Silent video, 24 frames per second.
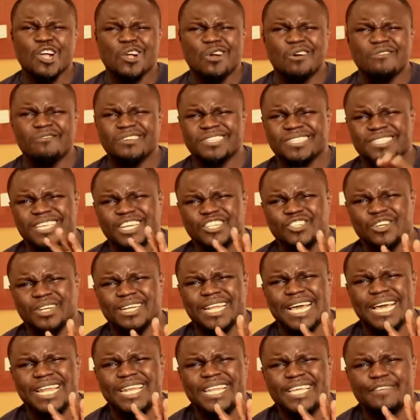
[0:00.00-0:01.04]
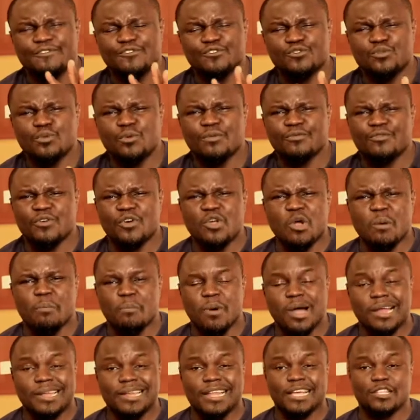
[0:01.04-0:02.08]
Conversation that leaves room for your
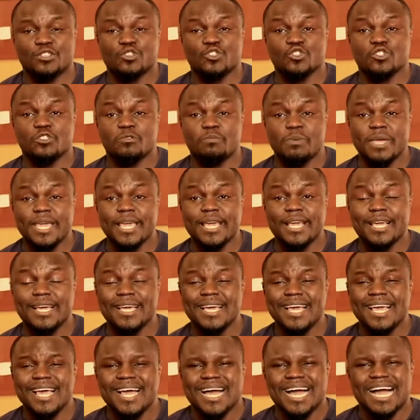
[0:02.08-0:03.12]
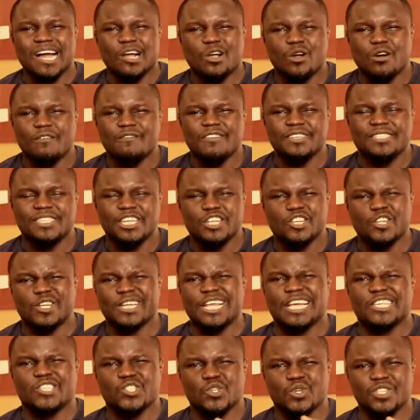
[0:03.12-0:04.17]
partner to speak, and conversation
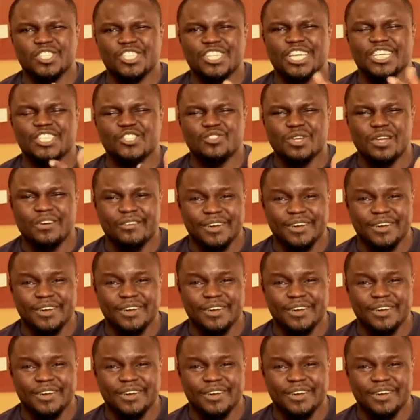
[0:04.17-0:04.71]
that suggests you